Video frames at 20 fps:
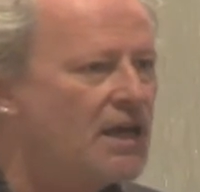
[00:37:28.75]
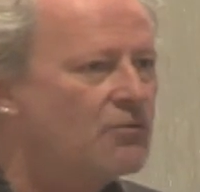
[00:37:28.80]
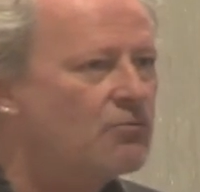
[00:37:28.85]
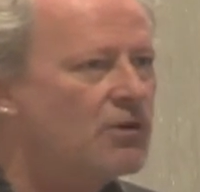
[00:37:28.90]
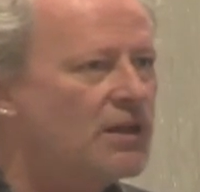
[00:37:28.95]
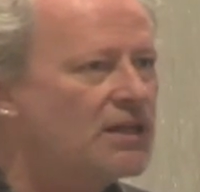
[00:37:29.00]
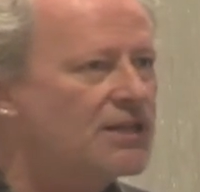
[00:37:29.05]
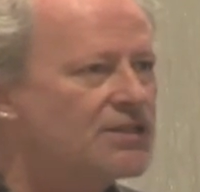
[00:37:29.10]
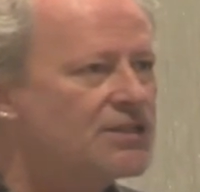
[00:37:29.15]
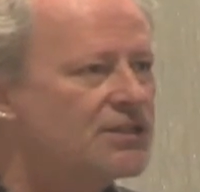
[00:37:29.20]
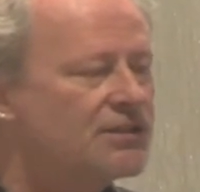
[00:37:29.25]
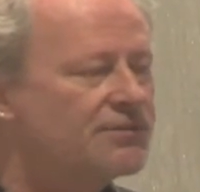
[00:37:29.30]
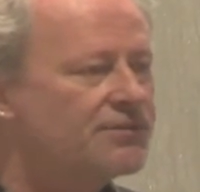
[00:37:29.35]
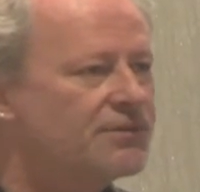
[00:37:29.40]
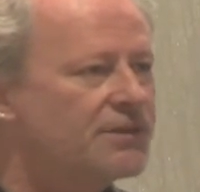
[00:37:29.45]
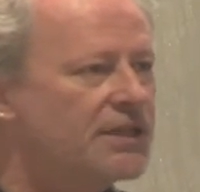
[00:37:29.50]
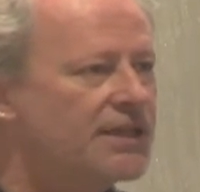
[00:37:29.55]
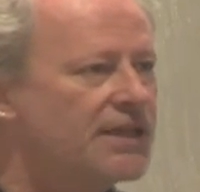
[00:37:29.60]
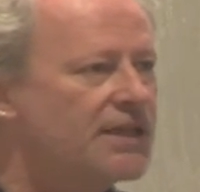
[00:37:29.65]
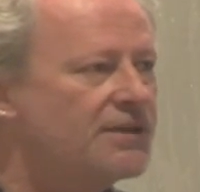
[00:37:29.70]

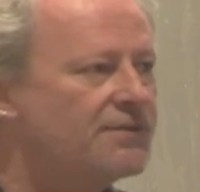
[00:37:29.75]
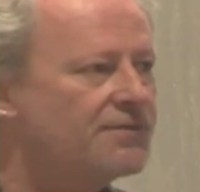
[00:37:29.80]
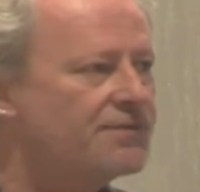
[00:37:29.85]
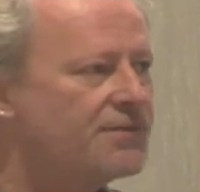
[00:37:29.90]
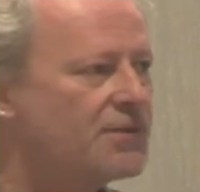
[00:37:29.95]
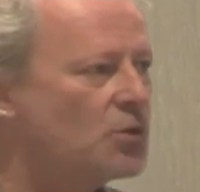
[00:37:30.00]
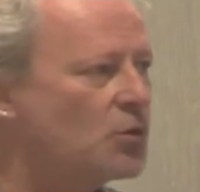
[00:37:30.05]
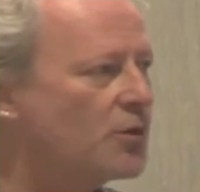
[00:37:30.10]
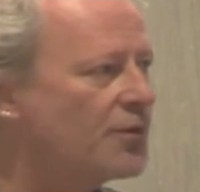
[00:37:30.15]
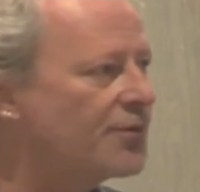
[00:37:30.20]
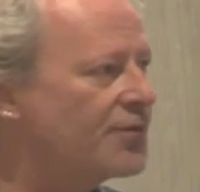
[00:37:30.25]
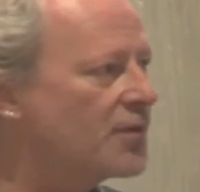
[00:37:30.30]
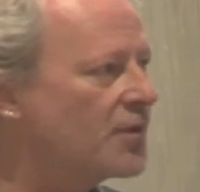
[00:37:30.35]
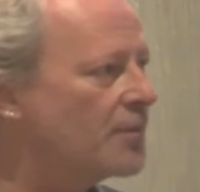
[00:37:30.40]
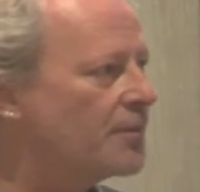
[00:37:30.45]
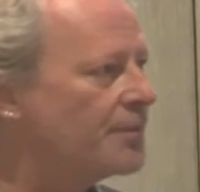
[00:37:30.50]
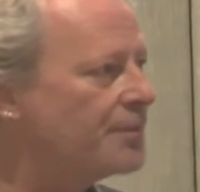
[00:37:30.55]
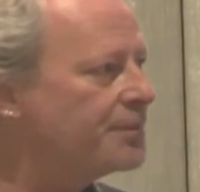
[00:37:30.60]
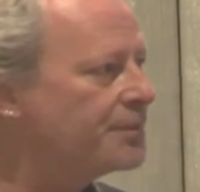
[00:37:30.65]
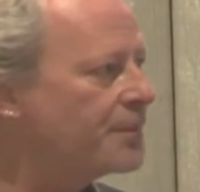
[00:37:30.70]
Relatively few of
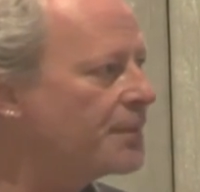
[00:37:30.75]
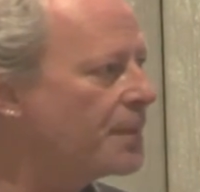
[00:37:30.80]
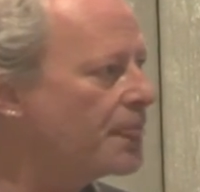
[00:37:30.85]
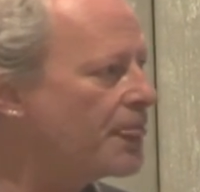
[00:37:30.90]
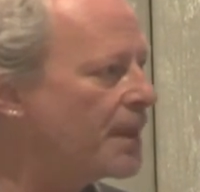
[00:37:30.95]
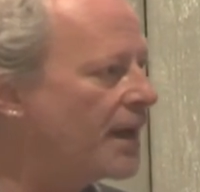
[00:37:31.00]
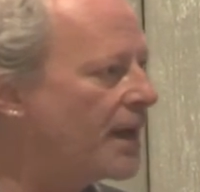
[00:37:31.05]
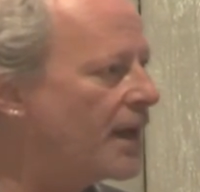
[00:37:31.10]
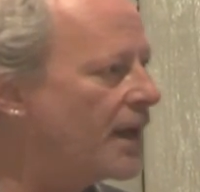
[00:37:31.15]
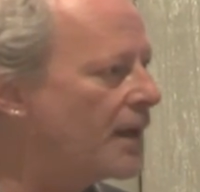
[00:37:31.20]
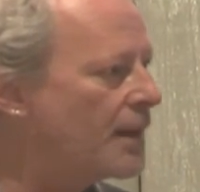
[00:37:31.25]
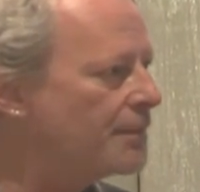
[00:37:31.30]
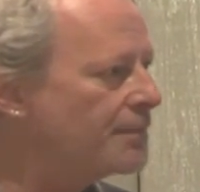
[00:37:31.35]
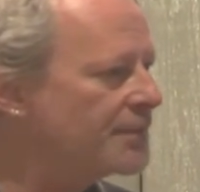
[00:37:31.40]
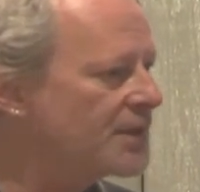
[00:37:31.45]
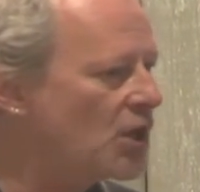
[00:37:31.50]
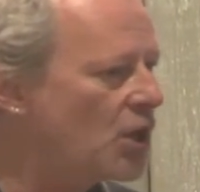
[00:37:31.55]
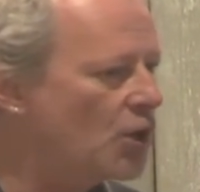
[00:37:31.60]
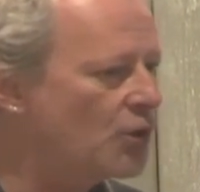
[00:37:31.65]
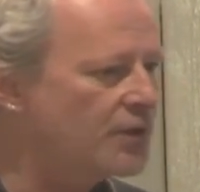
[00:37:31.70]
them
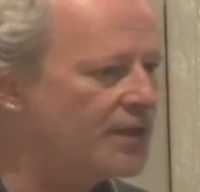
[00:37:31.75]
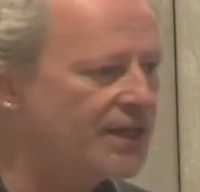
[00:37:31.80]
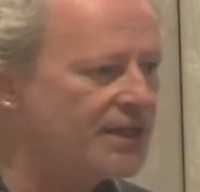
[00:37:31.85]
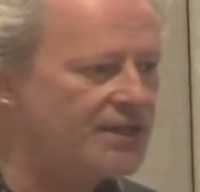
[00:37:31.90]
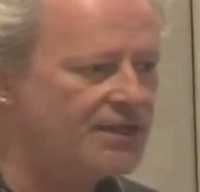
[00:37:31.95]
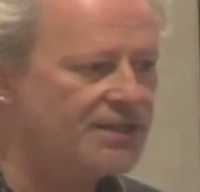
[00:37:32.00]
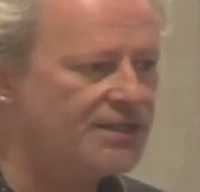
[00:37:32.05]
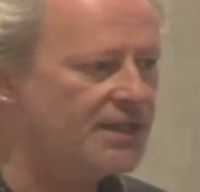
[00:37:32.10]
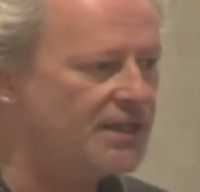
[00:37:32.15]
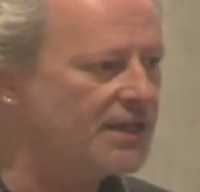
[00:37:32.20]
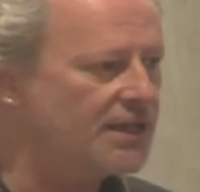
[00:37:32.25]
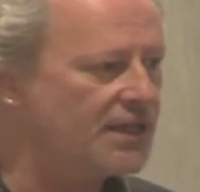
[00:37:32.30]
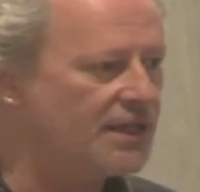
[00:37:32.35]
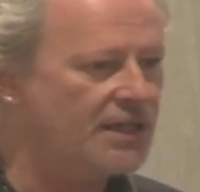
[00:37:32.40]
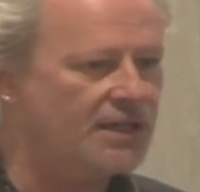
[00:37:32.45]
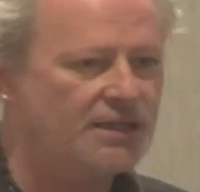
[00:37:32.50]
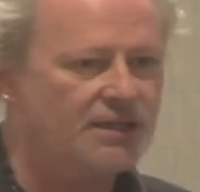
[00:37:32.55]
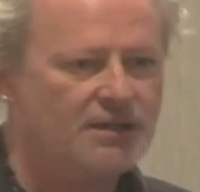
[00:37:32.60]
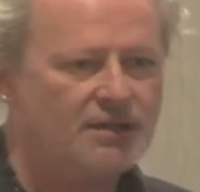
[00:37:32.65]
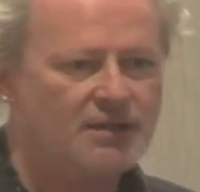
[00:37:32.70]
code anything
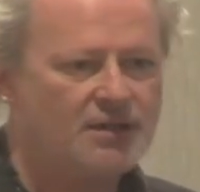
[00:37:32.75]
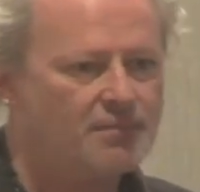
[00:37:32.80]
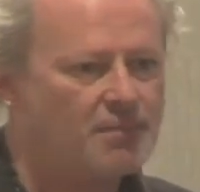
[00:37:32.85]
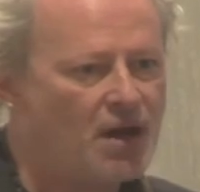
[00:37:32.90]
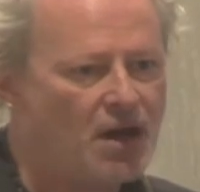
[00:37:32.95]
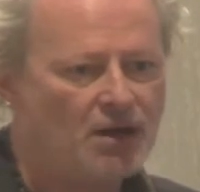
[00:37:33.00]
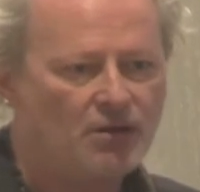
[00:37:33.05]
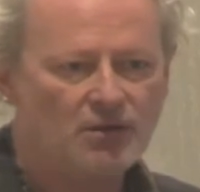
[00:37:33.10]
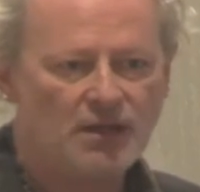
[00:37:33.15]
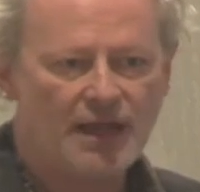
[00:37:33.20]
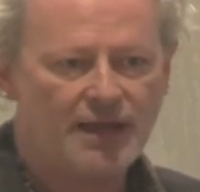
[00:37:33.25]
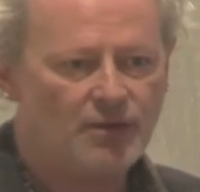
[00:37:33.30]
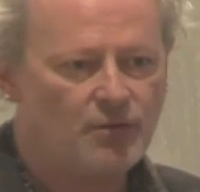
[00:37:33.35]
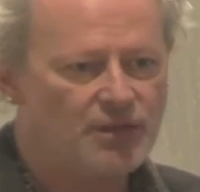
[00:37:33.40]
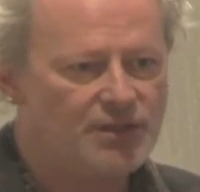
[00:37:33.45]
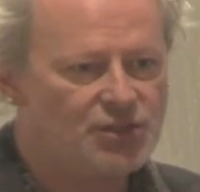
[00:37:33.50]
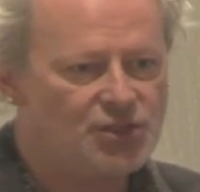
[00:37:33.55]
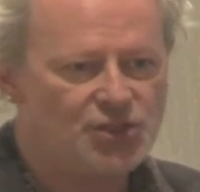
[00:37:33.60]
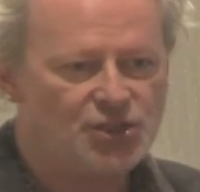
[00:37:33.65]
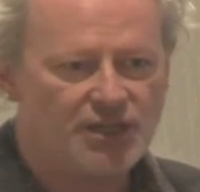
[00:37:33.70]
in a compiled
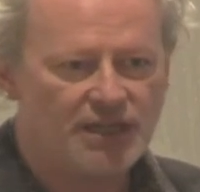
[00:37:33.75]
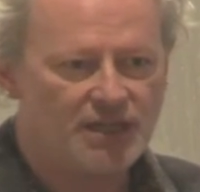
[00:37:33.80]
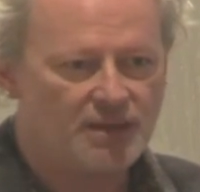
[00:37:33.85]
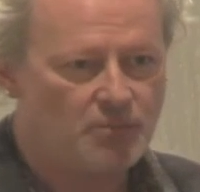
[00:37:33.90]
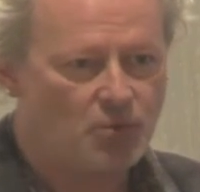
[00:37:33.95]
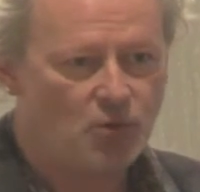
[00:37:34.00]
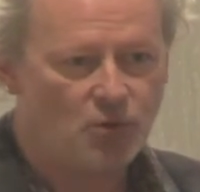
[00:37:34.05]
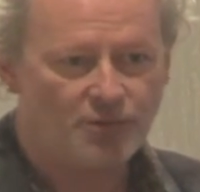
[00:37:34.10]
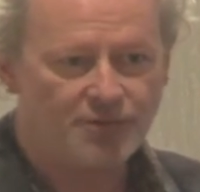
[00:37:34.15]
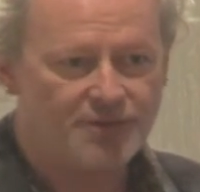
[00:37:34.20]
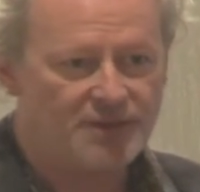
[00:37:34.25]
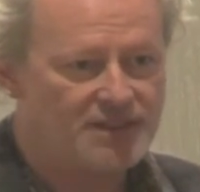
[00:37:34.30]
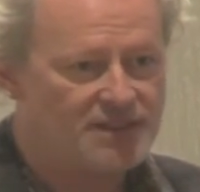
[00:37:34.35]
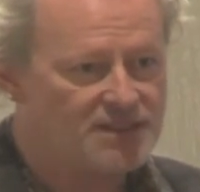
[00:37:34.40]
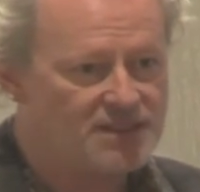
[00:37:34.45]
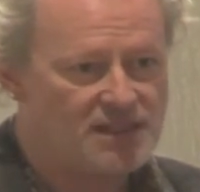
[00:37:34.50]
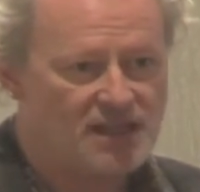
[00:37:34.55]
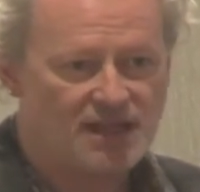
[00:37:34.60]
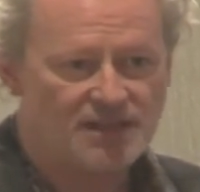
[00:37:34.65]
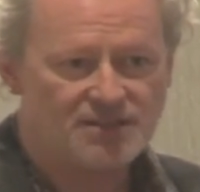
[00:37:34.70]
language anymore for
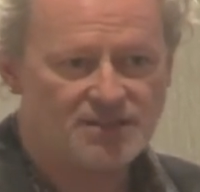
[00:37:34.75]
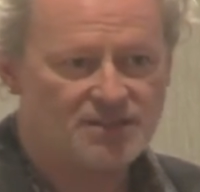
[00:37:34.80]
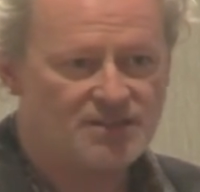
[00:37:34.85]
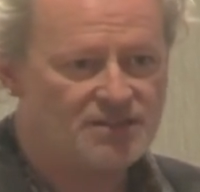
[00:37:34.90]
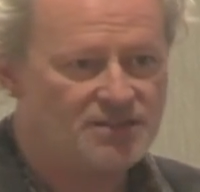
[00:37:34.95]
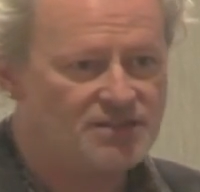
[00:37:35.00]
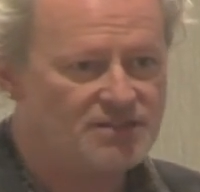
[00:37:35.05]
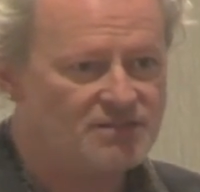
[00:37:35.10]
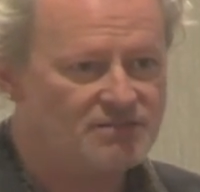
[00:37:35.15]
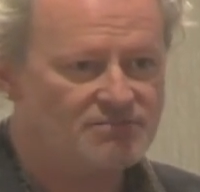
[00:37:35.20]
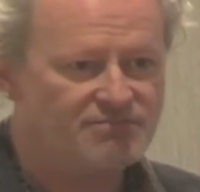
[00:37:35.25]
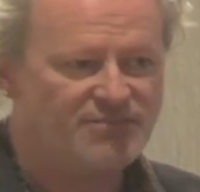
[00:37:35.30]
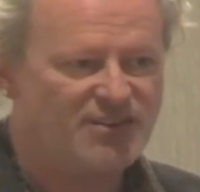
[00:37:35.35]
these classes.